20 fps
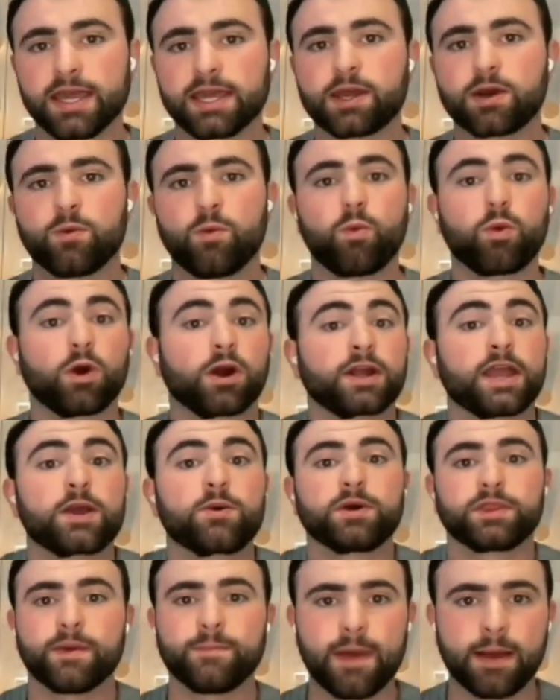like
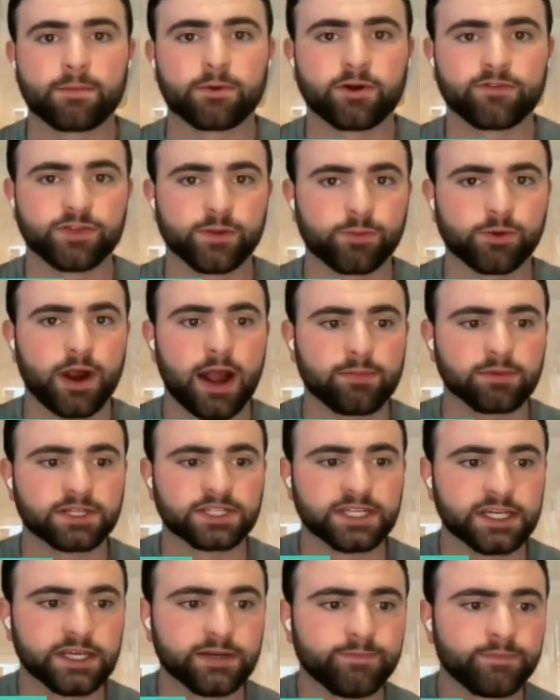working with a member of the
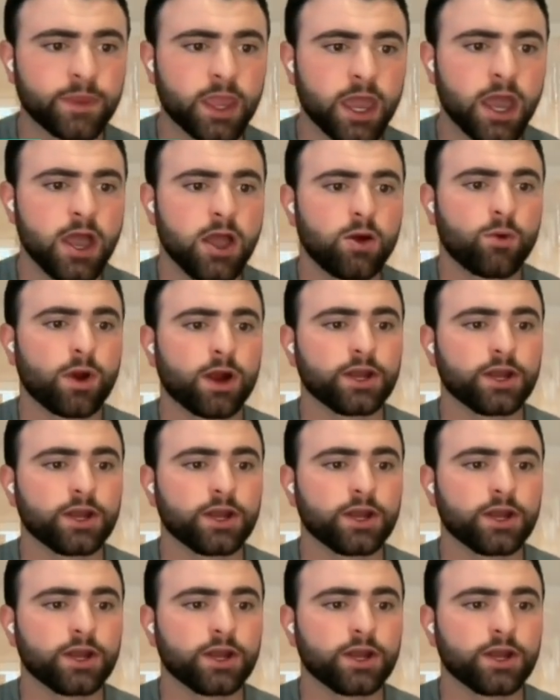Parabola team,